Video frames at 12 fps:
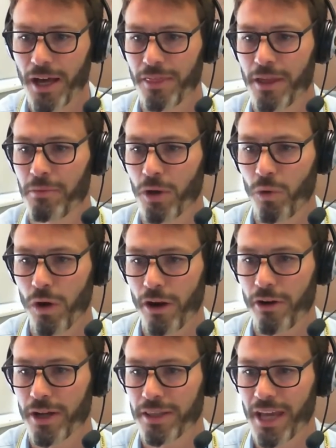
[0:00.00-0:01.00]
them
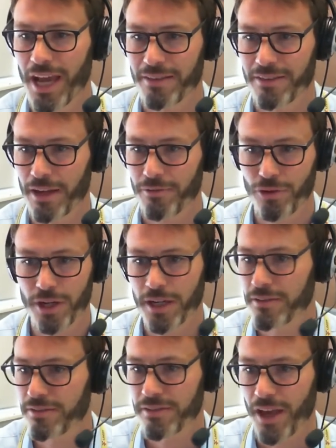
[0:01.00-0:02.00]
acquiring the Anzac
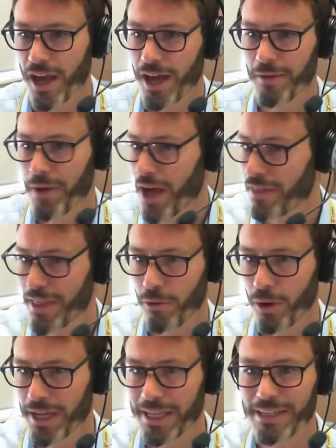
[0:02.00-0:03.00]
frigates, and there
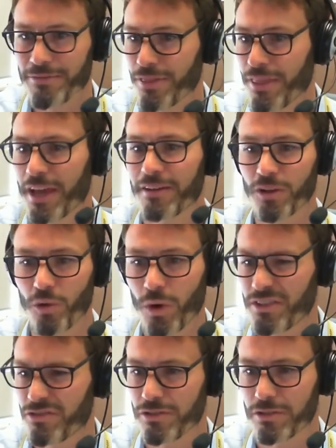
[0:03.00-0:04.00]
were even then
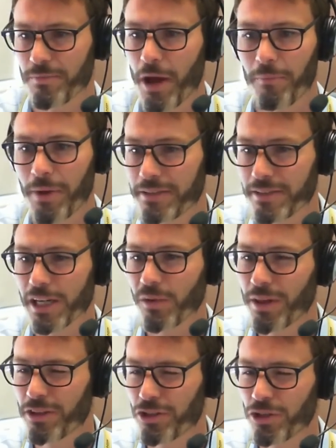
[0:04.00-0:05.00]
questions about basically
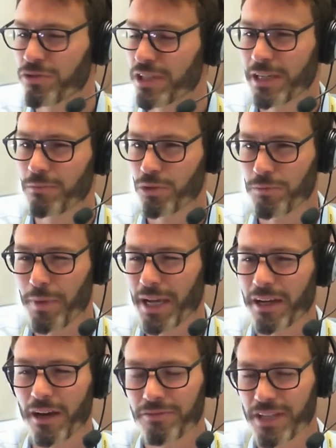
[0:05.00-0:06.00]
whether New Zealand was big
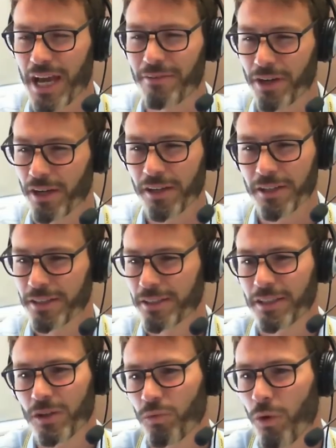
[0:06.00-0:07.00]
enough to have
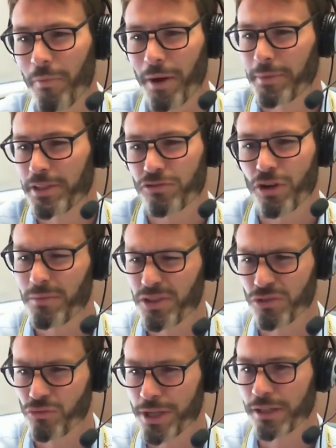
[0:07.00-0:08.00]
what might be described
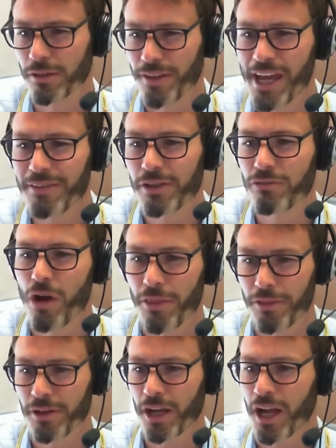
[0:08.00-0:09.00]
as a real navy
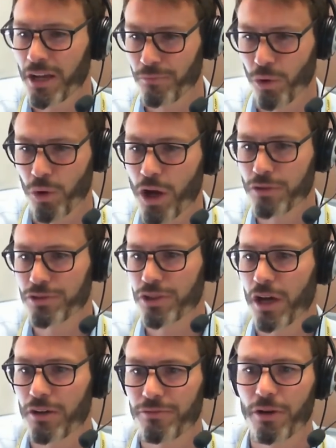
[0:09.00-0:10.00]
rather than a kind of more Coast
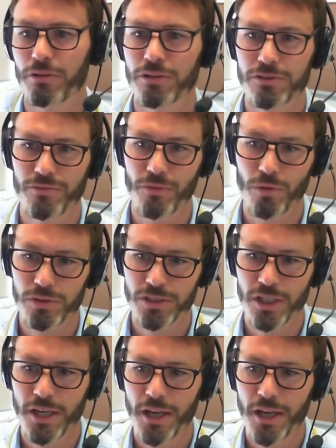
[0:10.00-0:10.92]
Guard focused force.